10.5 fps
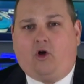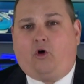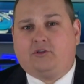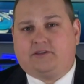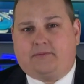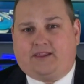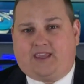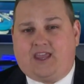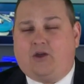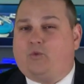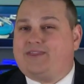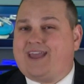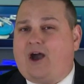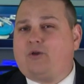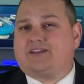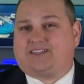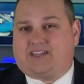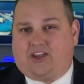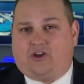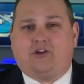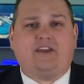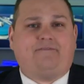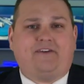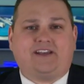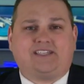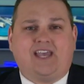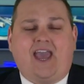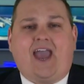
Ultimately, without a security fix,